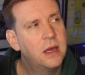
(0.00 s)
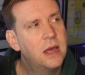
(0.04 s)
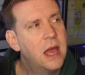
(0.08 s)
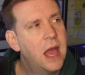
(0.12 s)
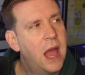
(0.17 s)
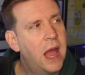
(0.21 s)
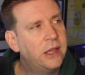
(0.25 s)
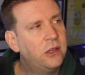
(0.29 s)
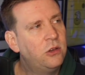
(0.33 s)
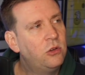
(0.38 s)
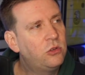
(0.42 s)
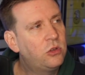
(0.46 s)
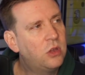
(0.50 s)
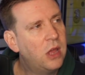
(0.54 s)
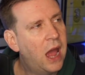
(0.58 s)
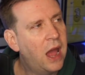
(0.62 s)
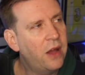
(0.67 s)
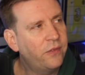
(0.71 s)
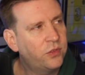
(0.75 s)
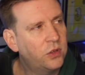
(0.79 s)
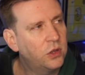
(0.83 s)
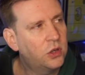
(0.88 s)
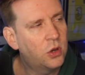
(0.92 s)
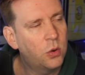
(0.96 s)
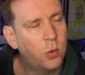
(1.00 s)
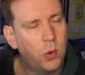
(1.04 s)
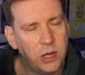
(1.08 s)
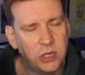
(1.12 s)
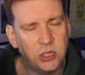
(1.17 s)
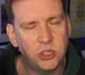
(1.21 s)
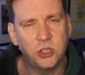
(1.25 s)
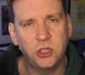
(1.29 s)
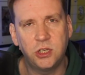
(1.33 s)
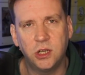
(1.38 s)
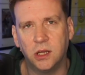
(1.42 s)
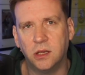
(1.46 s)
And you have to
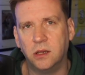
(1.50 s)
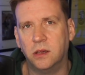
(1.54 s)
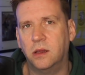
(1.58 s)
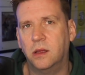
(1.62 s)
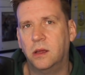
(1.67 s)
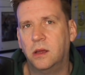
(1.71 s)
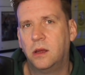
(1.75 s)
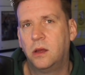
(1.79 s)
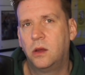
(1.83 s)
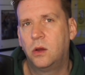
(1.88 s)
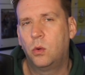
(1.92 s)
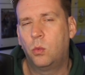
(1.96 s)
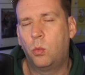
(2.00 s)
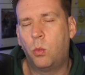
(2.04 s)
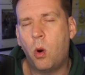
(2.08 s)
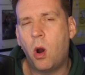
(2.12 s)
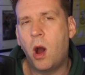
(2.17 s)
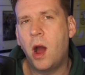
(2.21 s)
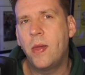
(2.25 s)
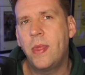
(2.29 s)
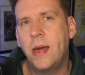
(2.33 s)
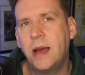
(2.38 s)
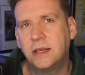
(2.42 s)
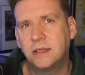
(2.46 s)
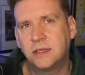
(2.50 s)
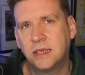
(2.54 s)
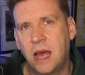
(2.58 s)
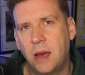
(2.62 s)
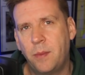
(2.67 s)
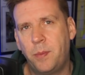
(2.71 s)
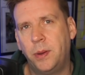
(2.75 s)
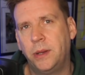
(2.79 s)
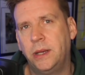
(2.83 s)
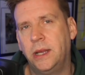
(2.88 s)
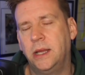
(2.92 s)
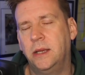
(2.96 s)
question why that's
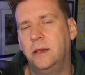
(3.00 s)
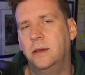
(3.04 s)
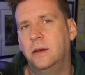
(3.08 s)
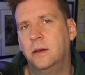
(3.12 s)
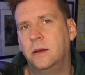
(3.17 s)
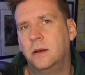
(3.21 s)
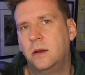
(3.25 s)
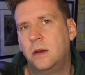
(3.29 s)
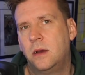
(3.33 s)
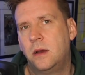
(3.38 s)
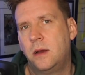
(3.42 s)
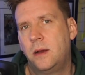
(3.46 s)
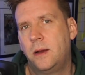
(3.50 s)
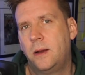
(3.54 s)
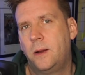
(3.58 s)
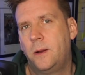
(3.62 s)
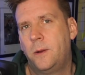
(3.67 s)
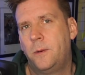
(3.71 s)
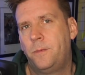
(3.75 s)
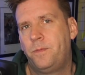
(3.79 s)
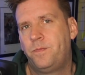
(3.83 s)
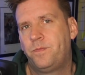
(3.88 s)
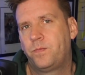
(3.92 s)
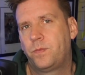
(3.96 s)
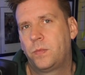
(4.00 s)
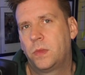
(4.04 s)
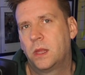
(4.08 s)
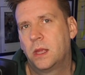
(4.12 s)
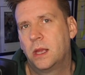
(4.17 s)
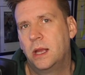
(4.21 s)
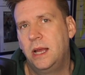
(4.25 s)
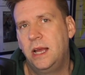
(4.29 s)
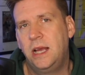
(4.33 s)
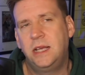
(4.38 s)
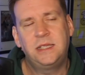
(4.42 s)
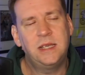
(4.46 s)
happening.
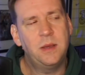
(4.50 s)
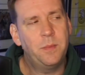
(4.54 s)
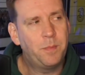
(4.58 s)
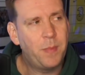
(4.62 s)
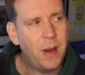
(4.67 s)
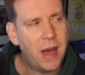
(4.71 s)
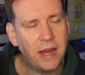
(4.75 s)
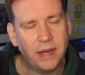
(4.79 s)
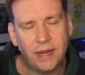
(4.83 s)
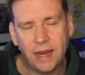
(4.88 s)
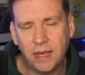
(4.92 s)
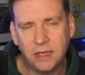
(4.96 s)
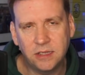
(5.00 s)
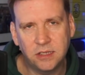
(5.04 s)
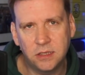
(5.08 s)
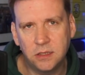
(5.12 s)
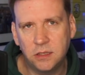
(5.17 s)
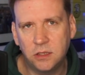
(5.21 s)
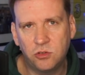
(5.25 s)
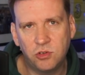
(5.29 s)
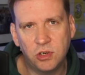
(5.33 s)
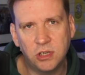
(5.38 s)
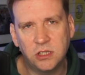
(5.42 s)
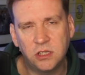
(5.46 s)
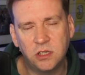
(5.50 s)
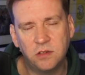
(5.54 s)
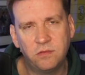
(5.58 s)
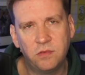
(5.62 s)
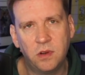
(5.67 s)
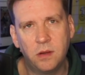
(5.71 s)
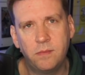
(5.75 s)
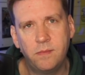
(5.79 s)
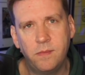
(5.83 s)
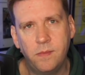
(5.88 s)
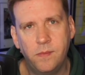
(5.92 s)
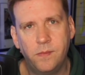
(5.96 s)
Is it bad eggs in the dressing
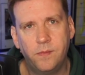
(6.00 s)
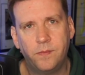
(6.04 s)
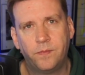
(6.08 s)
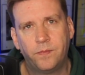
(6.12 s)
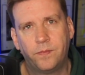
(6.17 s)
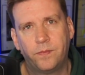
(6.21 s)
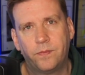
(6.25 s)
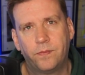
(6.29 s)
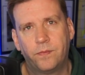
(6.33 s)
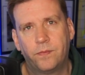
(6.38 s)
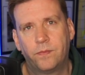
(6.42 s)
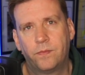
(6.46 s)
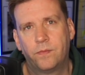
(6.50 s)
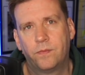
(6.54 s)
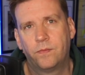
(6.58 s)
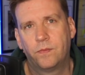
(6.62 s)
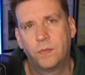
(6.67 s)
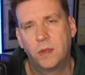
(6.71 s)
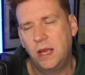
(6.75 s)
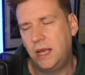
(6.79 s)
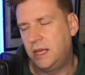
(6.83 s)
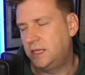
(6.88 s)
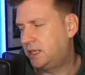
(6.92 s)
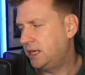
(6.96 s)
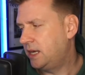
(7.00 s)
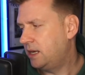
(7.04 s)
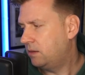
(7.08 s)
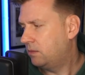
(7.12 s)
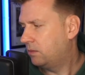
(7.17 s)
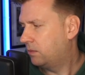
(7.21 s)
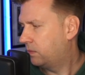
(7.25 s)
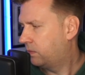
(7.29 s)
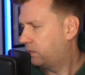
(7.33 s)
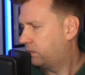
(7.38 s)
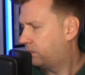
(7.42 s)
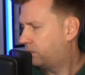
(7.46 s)
room? Is it
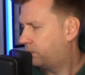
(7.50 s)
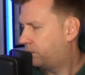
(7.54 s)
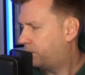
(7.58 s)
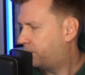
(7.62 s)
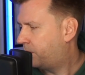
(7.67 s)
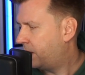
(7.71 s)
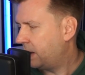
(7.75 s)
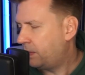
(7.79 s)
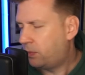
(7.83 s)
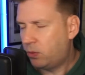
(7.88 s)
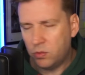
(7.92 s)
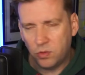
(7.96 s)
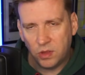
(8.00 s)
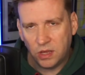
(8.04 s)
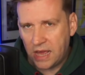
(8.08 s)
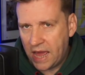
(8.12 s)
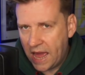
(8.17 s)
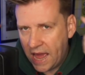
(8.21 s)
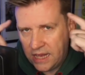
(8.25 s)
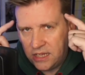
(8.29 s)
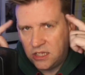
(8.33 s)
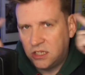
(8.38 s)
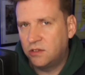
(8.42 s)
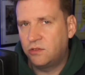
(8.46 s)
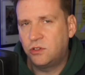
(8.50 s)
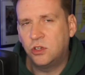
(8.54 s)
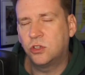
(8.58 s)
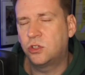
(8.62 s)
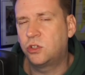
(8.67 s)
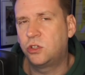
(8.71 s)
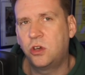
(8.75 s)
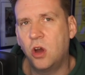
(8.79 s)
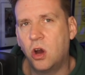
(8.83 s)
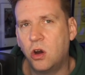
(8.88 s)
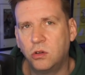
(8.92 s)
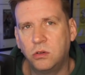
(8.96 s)
people that heads are
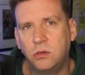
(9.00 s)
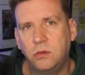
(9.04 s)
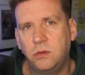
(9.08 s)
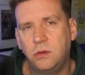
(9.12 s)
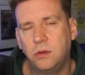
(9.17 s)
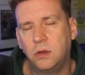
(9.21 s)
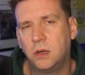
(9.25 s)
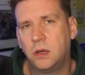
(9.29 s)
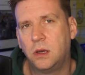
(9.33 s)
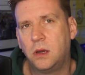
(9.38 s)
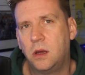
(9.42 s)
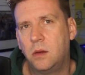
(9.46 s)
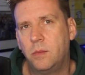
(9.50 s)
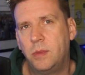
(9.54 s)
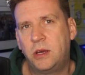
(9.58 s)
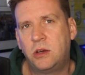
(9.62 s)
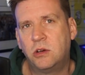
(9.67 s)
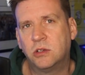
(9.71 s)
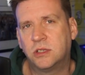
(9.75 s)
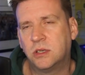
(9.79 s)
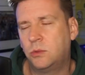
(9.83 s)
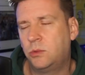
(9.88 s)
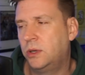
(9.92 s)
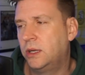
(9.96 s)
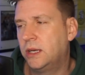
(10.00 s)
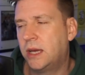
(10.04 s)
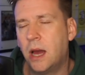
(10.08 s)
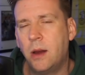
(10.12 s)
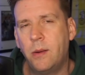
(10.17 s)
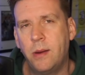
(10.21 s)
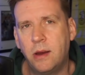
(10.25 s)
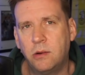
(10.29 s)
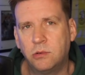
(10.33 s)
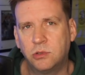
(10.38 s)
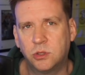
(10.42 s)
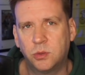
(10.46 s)
just gone because they want to go
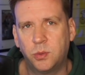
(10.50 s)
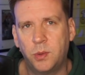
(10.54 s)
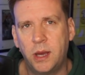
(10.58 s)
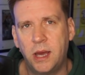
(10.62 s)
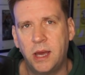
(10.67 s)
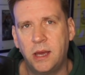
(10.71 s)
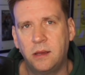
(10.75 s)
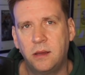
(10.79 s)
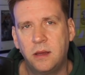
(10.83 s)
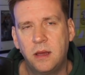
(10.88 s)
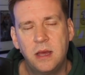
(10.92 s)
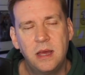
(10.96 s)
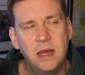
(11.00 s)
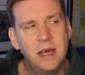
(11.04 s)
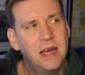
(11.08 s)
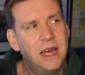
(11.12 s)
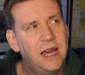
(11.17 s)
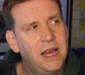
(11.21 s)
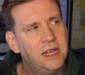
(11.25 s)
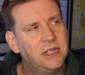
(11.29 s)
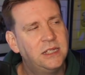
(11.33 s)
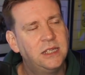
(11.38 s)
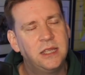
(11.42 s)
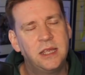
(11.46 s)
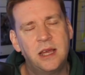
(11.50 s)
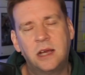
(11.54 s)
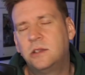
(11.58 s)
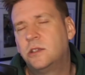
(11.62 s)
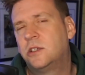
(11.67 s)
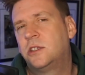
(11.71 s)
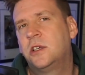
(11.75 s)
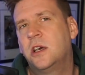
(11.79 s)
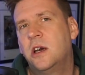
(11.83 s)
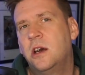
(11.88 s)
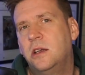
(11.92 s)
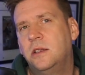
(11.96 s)
elsewhere? Is it the
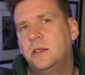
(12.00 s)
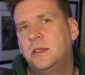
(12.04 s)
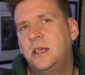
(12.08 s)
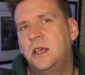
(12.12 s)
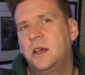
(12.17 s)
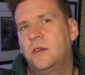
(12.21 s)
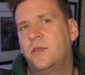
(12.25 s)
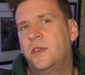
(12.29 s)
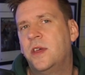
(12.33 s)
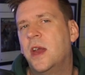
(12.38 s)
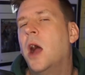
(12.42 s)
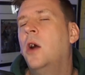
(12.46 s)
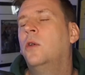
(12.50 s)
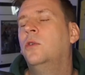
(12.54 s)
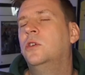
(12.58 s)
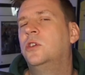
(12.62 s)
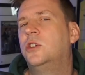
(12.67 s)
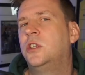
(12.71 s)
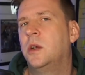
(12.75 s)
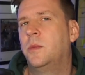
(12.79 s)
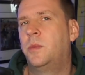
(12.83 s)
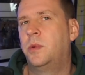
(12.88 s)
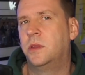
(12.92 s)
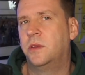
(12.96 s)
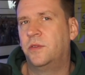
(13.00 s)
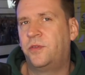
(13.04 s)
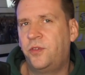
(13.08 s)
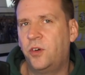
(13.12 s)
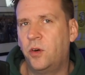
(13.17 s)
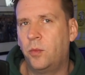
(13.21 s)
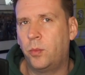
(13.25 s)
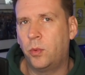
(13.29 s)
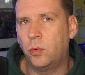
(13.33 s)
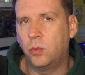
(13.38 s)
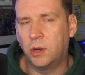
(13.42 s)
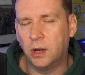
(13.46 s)
uncertainty of the ownership of the
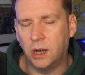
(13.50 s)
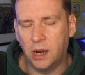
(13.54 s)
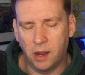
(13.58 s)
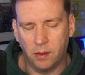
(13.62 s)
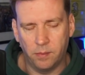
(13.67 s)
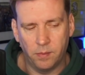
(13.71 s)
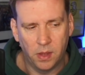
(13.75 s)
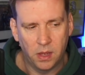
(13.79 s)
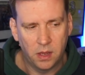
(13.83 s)
football club?